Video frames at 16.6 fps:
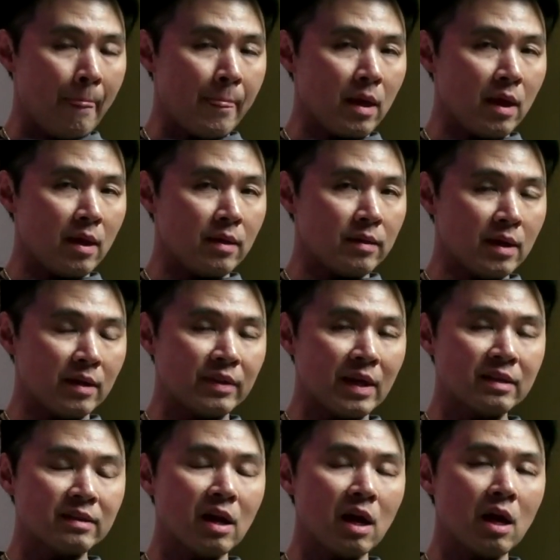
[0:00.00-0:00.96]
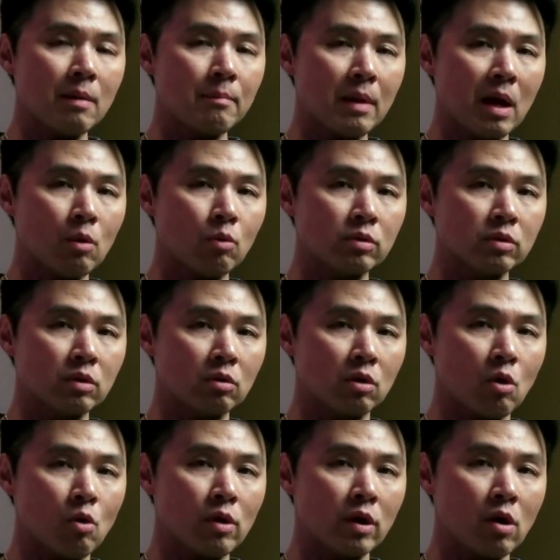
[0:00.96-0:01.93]
And at that time, I was
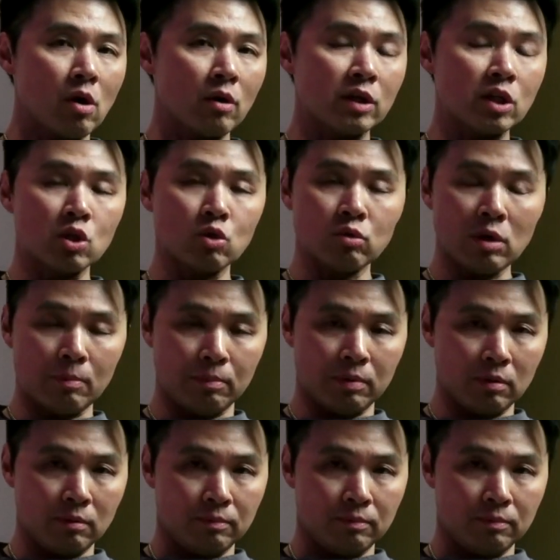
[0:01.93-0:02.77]
going on a trip.